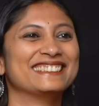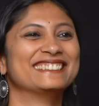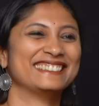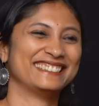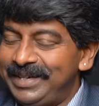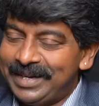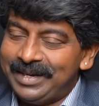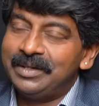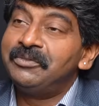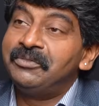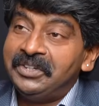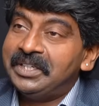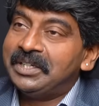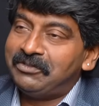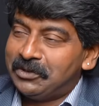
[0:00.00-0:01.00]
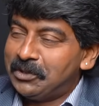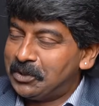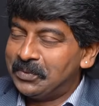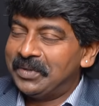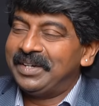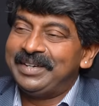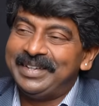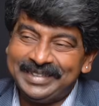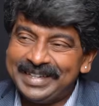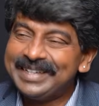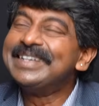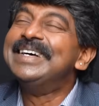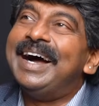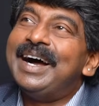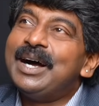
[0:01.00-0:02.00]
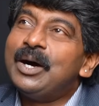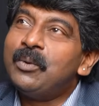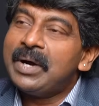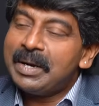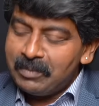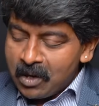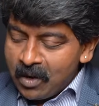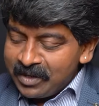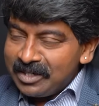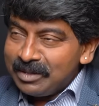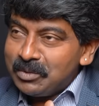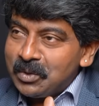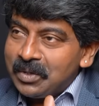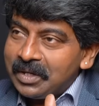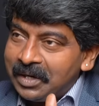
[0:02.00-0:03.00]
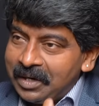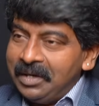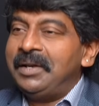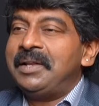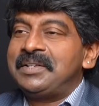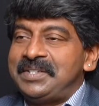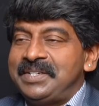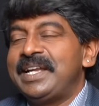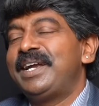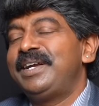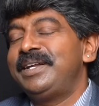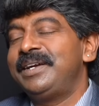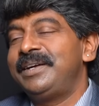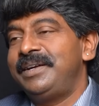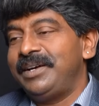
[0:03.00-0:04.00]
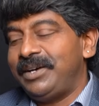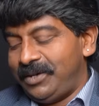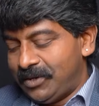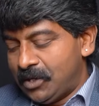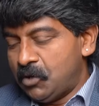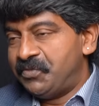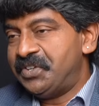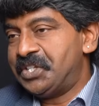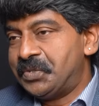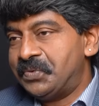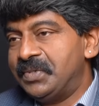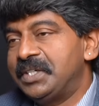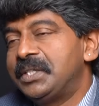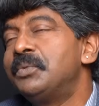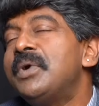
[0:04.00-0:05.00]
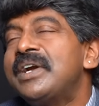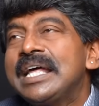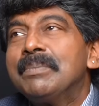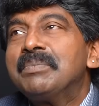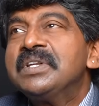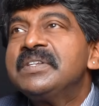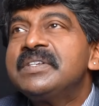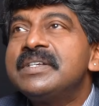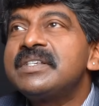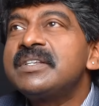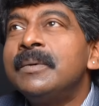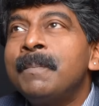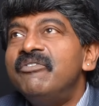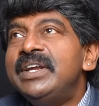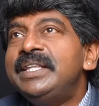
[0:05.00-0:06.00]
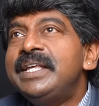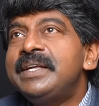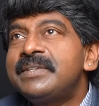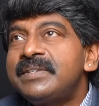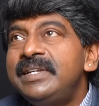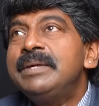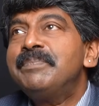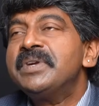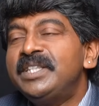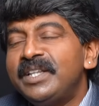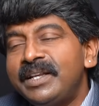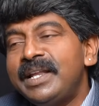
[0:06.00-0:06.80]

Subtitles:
Night, yeah. We, of course, work like that. I'm talking about regular standard office work. What happens is, when they sleep in the